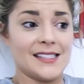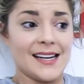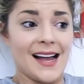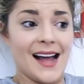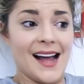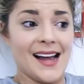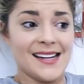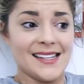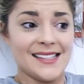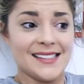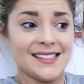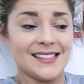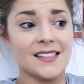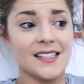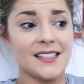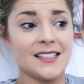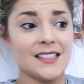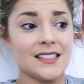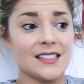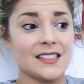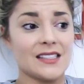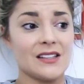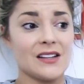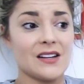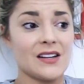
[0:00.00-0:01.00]
signs. They
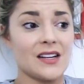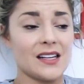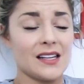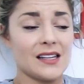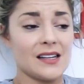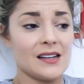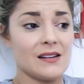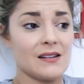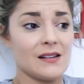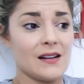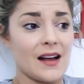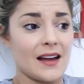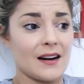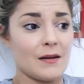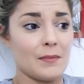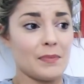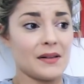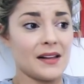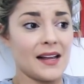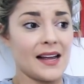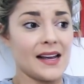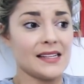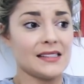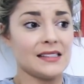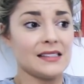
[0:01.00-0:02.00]
just look a little out of
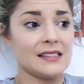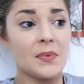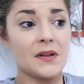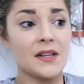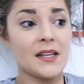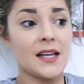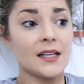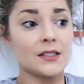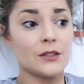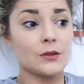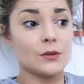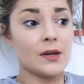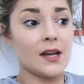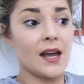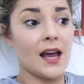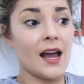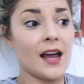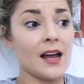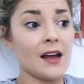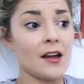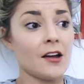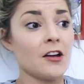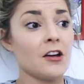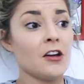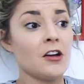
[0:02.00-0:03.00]
place, but that's
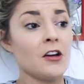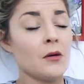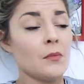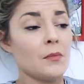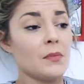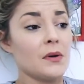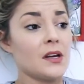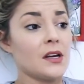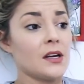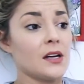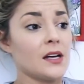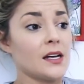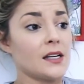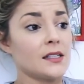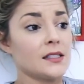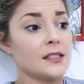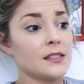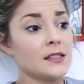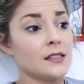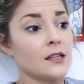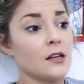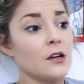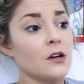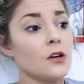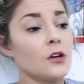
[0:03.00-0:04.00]
okay
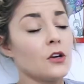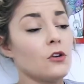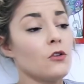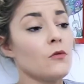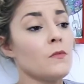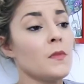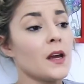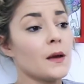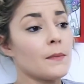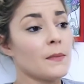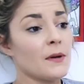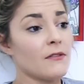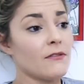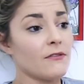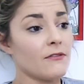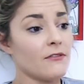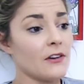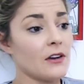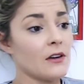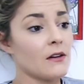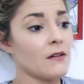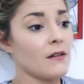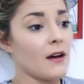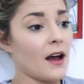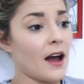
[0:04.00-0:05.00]
because you make me
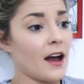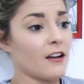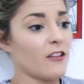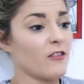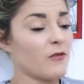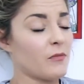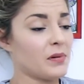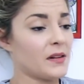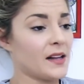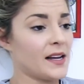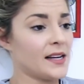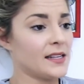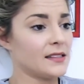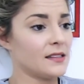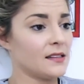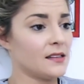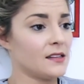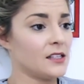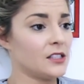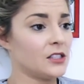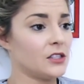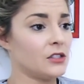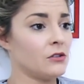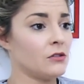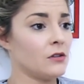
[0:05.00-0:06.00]
feel out of place in
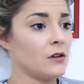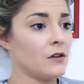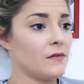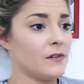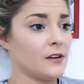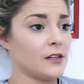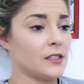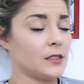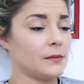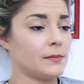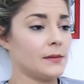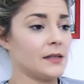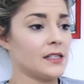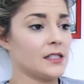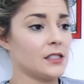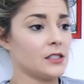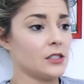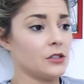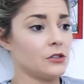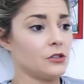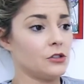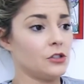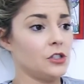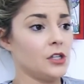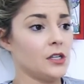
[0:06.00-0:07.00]
this universe
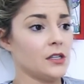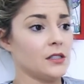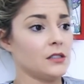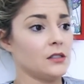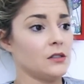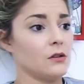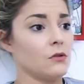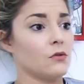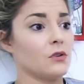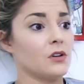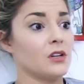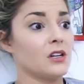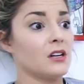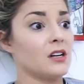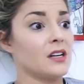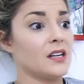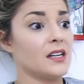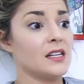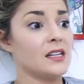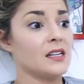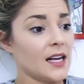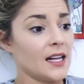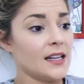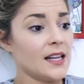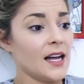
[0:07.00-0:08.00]
because you're just so
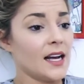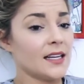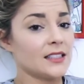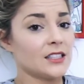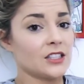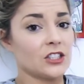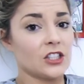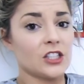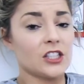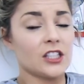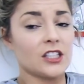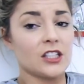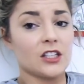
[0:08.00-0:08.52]
good. And that's